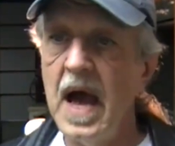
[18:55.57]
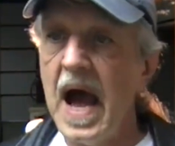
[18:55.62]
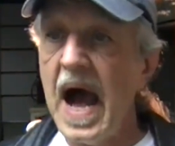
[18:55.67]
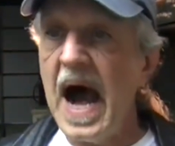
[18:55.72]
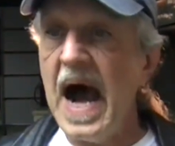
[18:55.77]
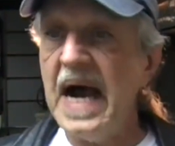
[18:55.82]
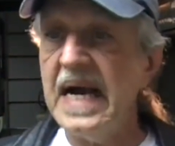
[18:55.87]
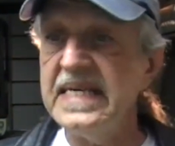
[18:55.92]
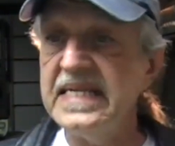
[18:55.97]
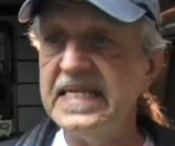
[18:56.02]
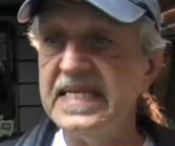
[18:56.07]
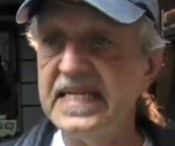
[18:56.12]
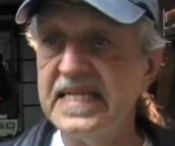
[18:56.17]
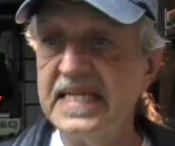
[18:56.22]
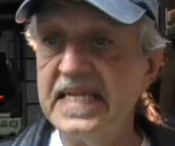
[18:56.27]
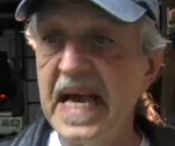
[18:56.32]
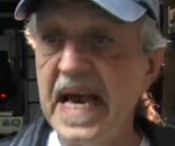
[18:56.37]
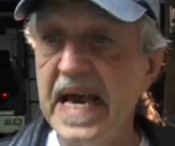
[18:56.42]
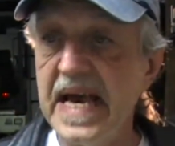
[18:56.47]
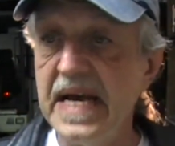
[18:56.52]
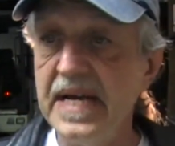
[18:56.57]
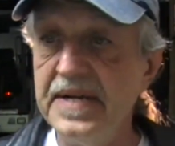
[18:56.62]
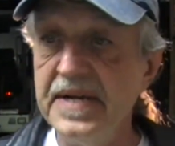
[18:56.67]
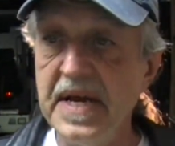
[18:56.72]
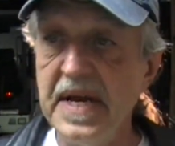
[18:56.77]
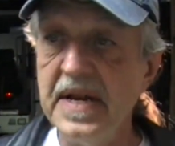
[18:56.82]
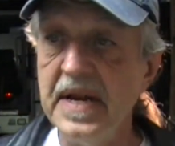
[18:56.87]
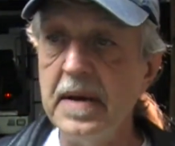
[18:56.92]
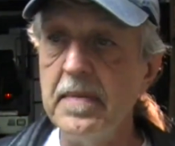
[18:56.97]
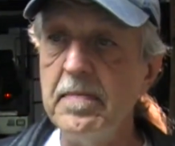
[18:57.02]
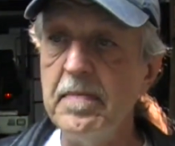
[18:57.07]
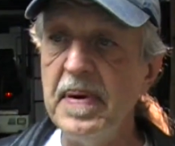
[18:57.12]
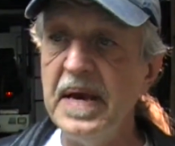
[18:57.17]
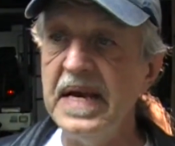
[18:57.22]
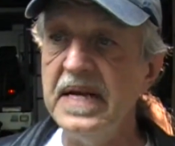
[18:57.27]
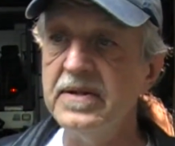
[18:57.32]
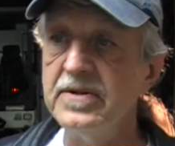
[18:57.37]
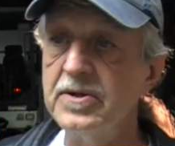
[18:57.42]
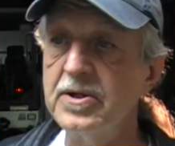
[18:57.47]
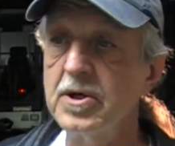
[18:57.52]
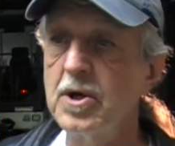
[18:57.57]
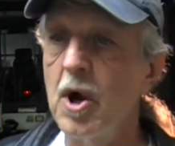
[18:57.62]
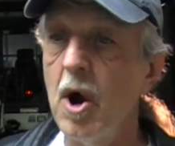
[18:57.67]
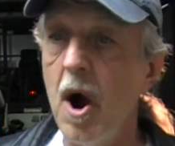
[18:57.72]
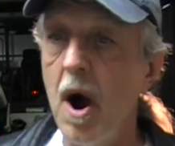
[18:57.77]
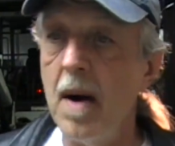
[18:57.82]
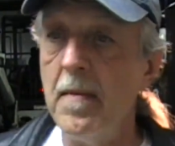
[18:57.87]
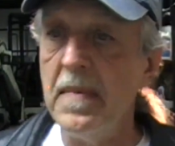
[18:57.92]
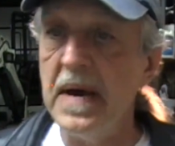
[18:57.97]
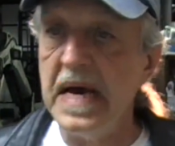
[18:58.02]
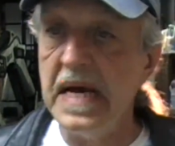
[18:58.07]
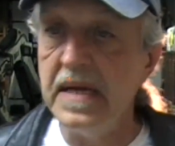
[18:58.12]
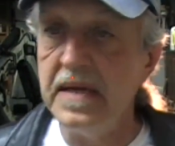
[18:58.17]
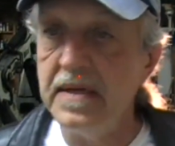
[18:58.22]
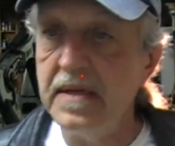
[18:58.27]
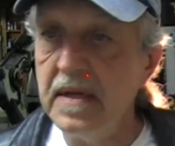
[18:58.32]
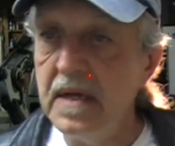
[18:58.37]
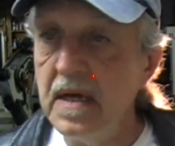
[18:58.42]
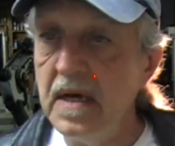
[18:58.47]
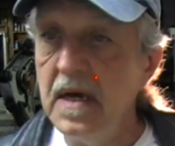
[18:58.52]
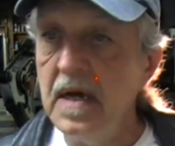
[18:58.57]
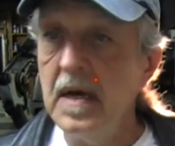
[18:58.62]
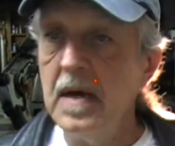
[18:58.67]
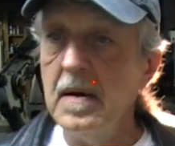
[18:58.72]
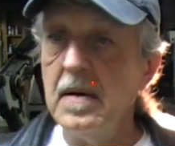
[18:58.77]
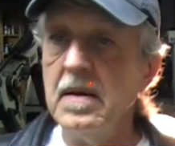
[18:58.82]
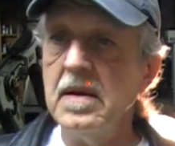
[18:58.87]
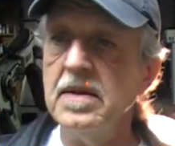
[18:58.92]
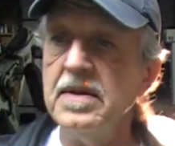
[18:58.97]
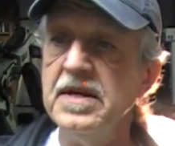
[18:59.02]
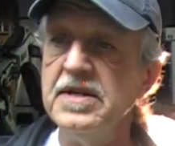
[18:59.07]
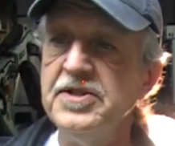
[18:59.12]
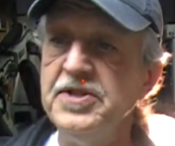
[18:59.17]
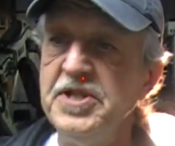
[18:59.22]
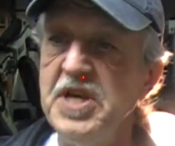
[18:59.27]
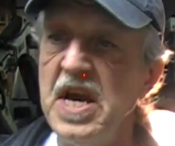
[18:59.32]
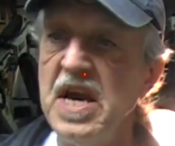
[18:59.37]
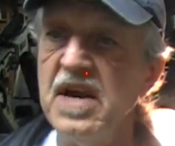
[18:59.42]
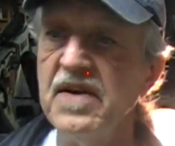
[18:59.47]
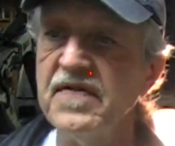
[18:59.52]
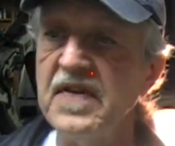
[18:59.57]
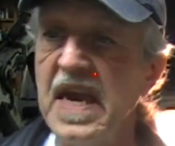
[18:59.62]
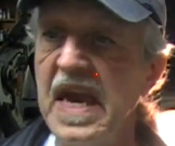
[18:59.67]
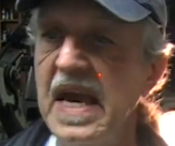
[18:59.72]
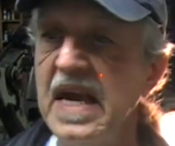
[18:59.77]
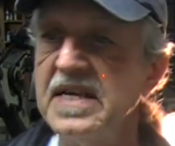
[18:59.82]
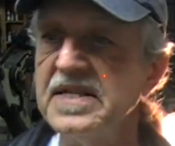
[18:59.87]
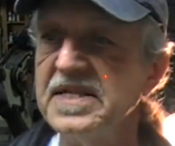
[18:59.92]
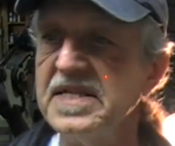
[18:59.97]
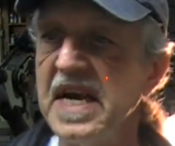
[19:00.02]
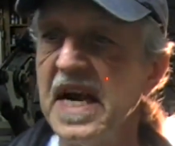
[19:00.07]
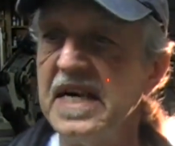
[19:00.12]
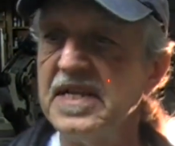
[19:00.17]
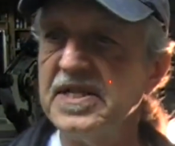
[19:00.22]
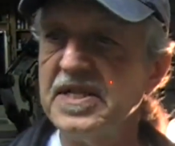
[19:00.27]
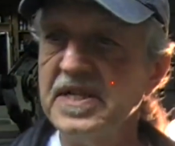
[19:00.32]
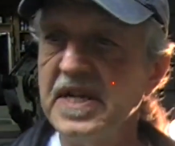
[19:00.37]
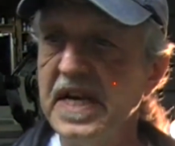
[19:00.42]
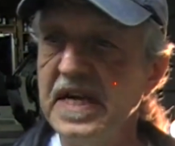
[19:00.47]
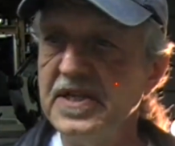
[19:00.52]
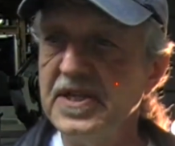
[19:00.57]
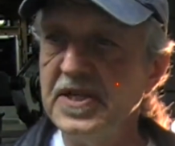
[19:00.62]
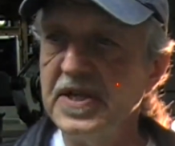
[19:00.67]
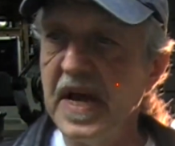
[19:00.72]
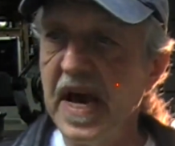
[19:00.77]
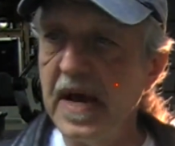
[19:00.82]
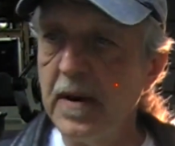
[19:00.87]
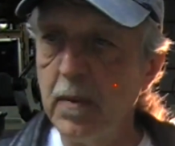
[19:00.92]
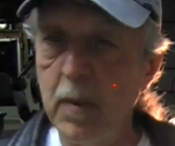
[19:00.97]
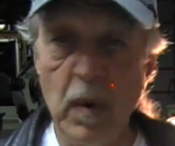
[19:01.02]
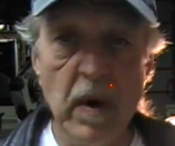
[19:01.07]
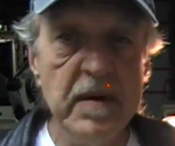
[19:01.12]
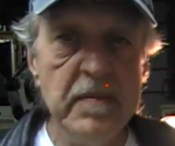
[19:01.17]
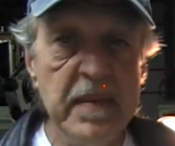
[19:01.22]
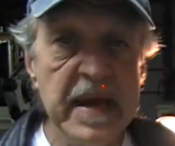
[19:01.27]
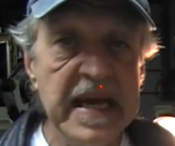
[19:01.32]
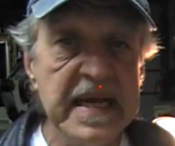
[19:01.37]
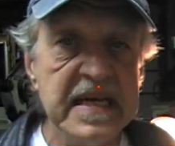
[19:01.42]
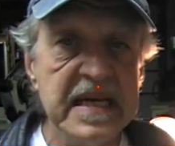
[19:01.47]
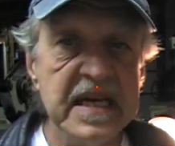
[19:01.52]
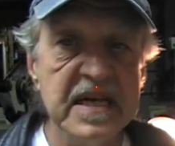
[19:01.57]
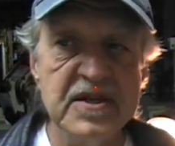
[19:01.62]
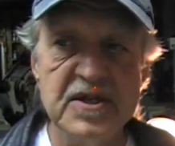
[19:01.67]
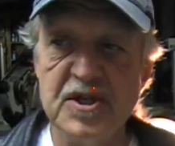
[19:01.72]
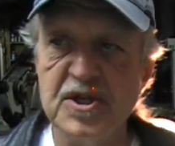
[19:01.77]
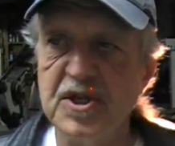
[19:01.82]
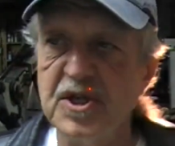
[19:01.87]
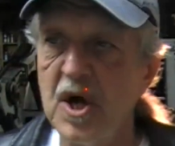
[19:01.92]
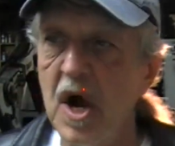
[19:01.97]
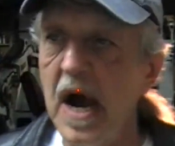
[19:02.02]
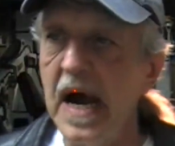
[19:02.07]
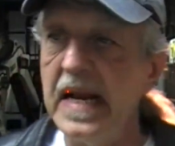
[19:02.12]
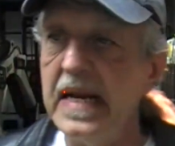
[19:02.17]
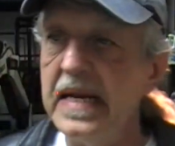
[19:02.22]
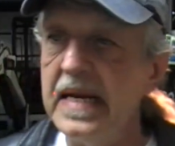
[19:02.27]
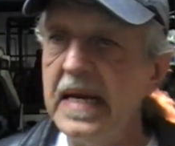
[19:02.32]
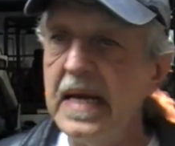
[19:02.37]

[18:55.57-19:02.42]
I said in a pinned comment the JFK assassination had one man get shot,